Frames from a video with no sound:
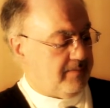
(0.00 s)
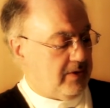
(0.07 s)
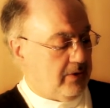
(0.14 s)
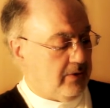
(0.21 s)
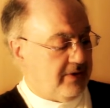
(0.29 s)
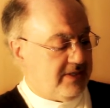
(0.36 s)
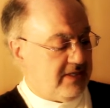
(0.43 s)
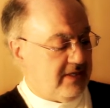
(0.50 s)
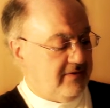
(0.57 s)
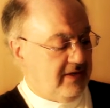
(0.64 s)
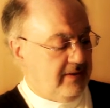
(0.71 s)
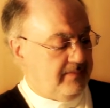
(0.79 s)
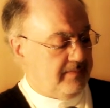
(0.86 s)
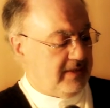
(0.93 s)
nor is
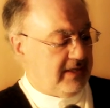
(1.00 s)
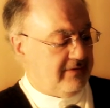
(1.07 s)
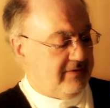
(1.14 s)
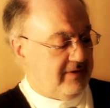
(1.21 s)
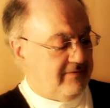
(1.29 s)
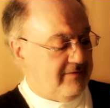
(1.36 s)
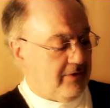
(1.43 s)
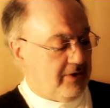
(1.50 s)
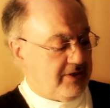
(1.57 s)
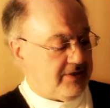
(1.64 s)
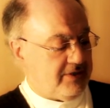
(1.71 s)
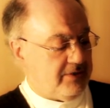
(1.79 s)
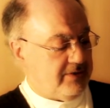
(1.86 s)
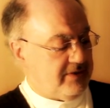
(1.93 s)
he giving
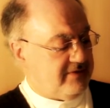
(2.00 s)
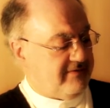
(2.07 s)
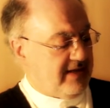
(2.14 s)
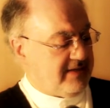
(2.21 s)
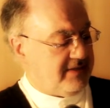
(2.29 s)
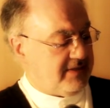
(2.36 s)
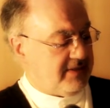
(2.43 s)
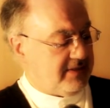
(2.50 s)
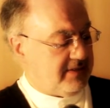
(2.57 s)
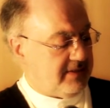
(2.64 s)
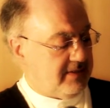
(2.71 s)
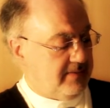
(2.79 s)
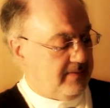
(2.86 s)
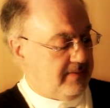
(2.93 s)
voice to his
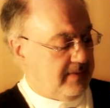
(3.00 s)
fancies.